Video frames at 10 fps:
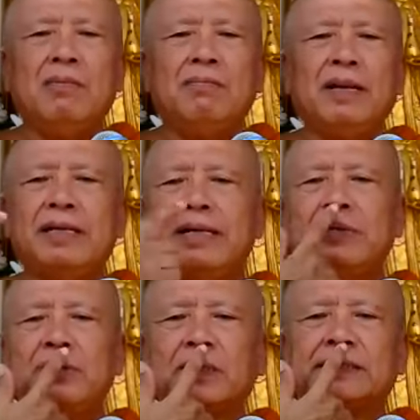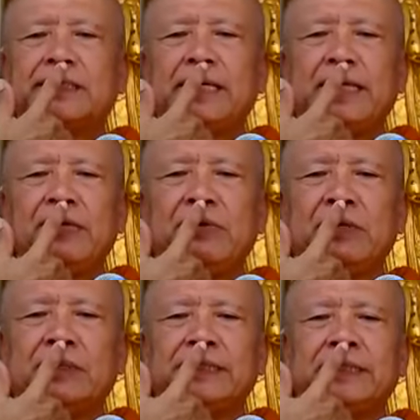But here you got sense in your
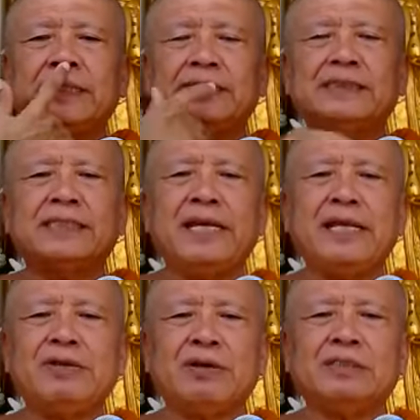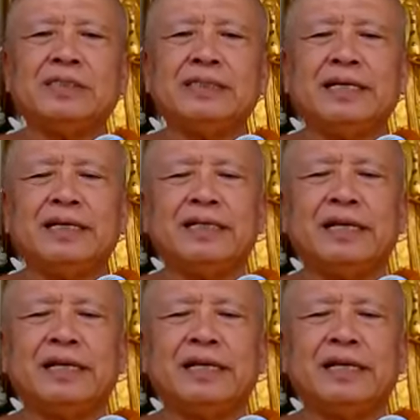consciousness, sense in your consciousness.